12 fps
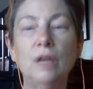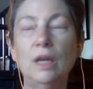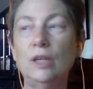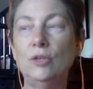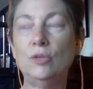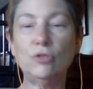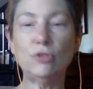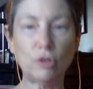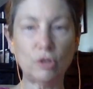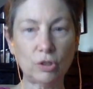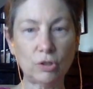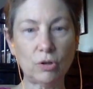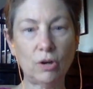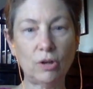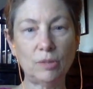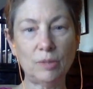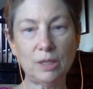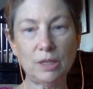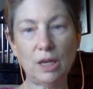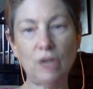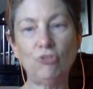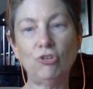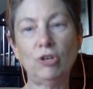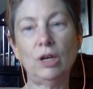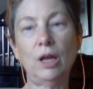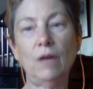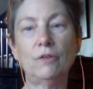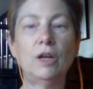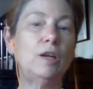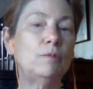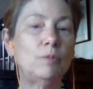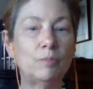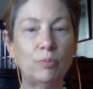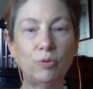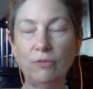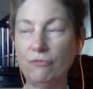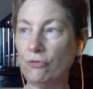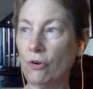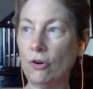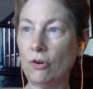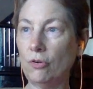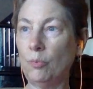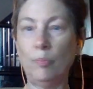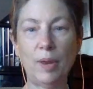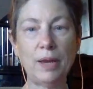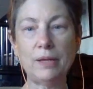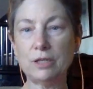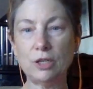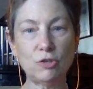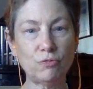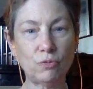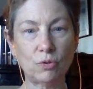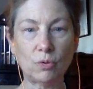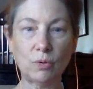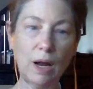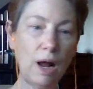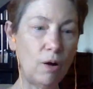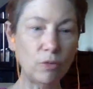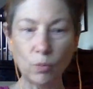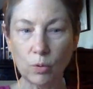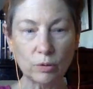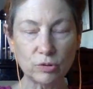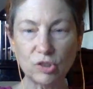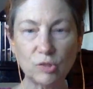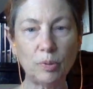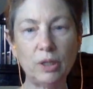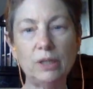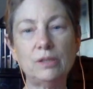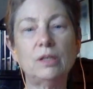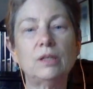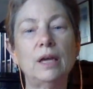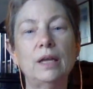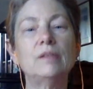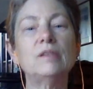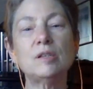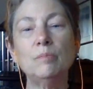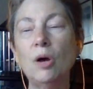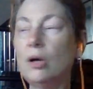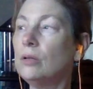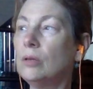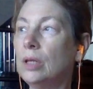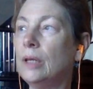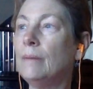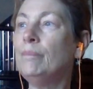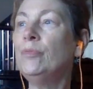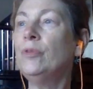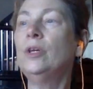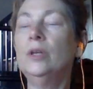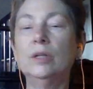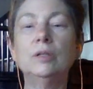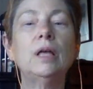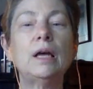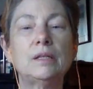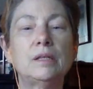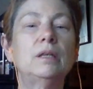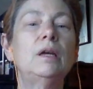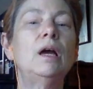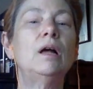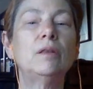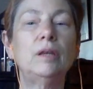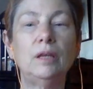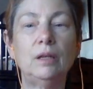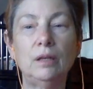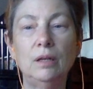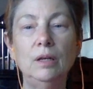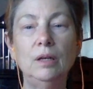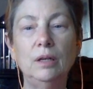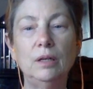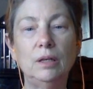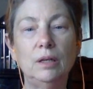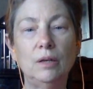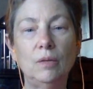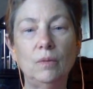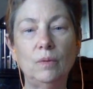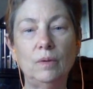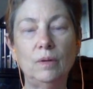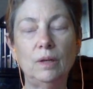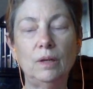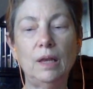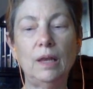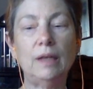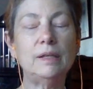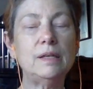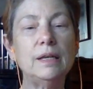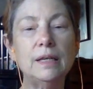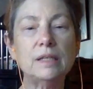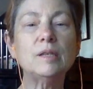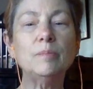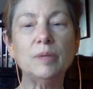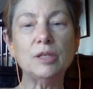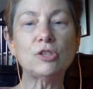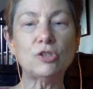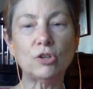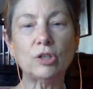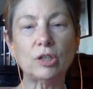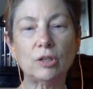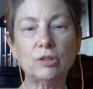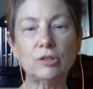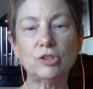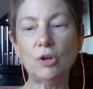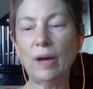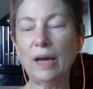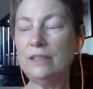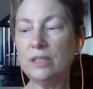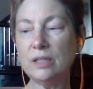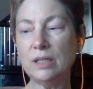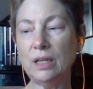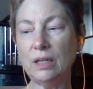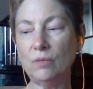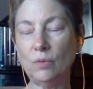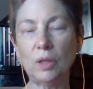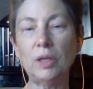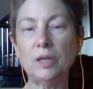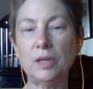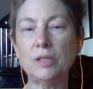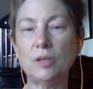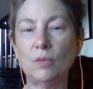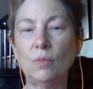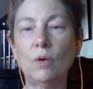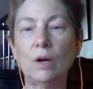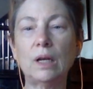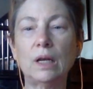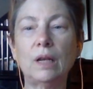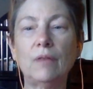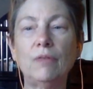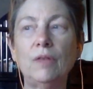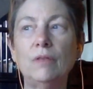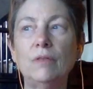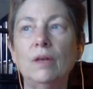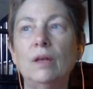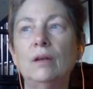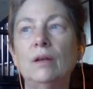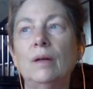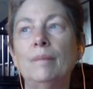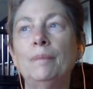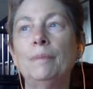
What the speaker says: kind of use circular argumentation and have kind of a preferred basis for how the world splits and kind of smuggle in classicality, and it gets a bit circular. So I just think it really doesn't work. And I think that